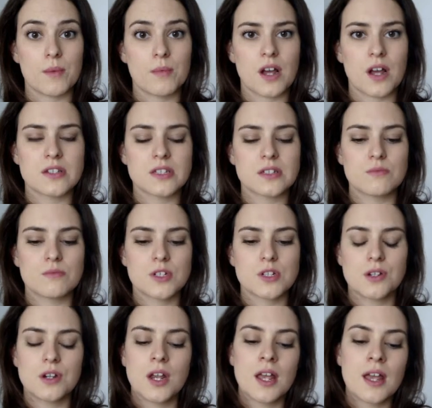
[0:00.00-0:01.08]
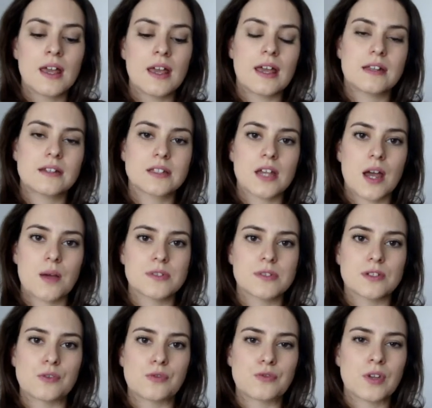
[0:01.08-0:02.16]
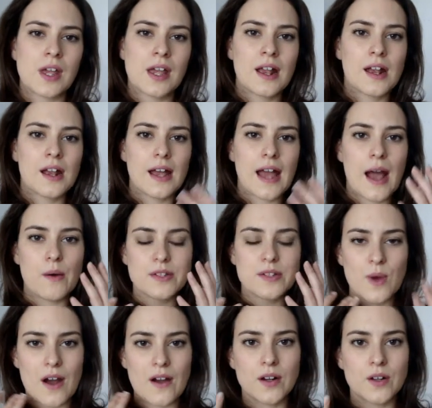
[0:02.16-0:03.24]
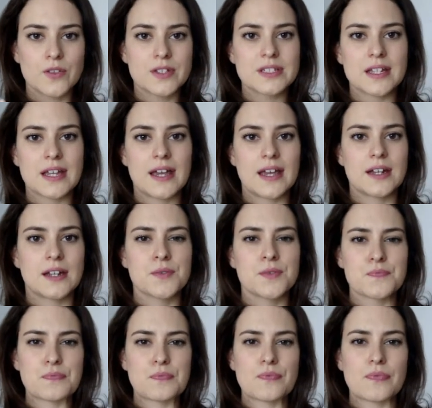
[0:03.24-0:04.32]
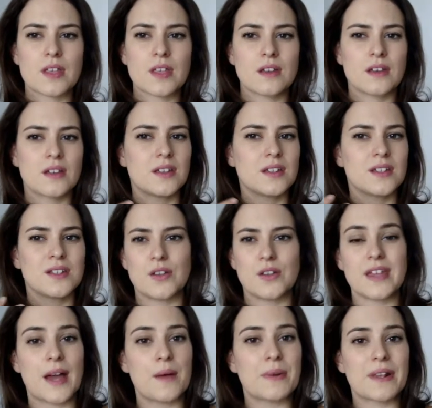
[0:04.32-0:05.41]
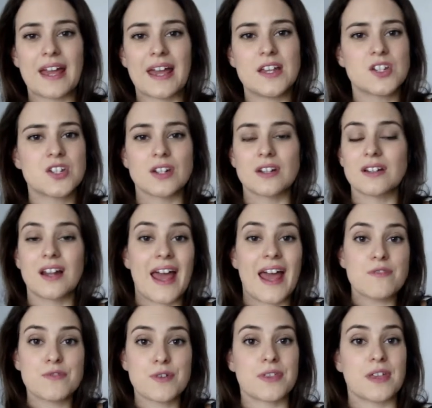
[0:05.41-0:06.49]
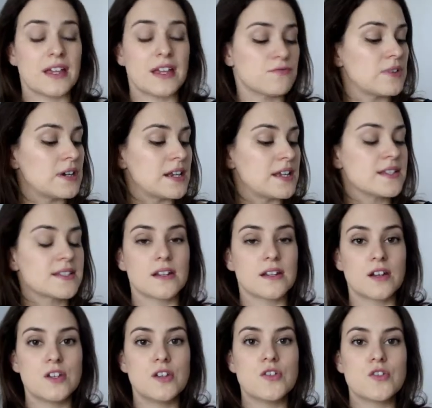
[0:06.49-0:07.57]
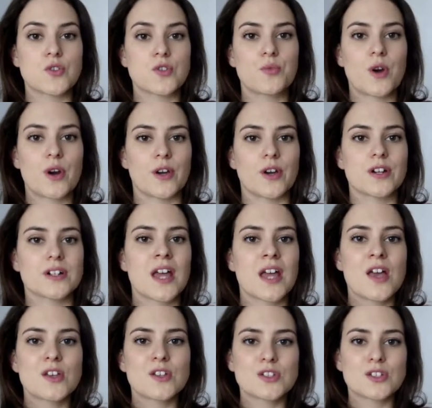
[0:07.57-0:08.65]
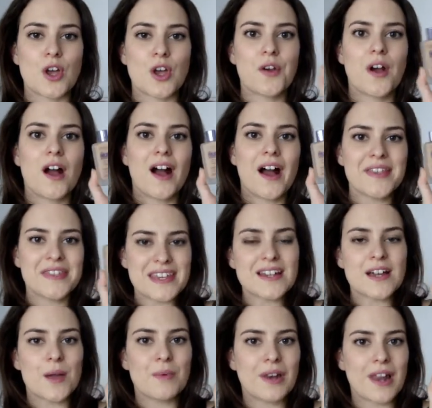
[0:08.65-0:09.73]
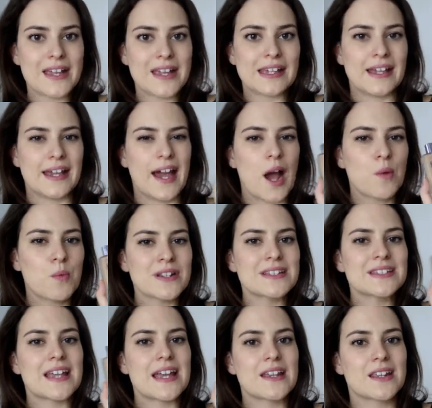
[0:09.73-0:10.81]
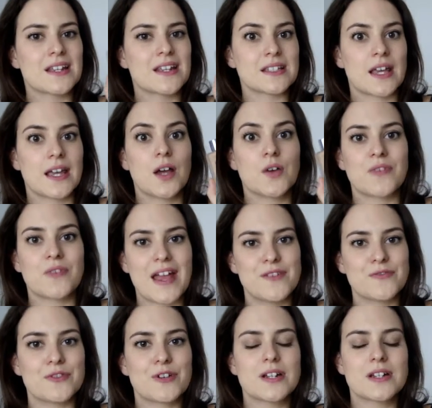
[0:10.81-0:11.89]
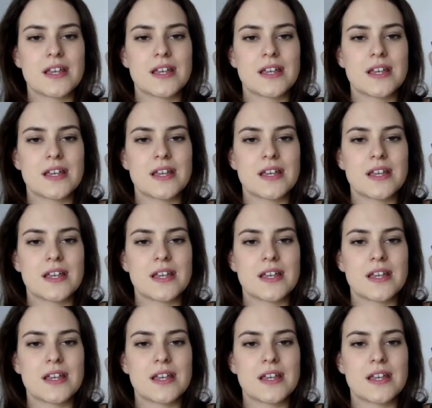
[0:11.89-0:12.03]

I'm accustomed to in terms of how it's wearing on the skin, you know, the application, like everything. It really is an unusual product. So I think I'm liking it. I wouldn't say that it's like a favorite.